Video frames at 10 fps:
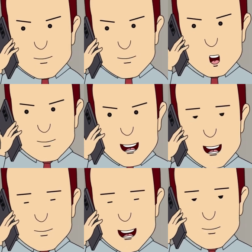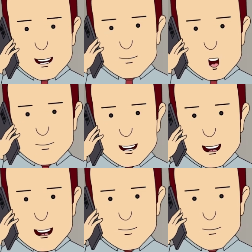Do you know how much work this is going to
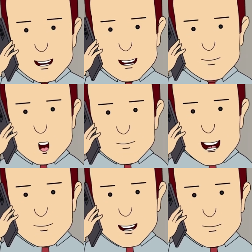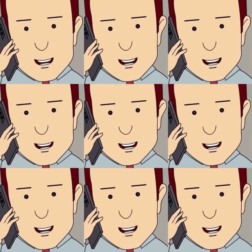create? I need to call a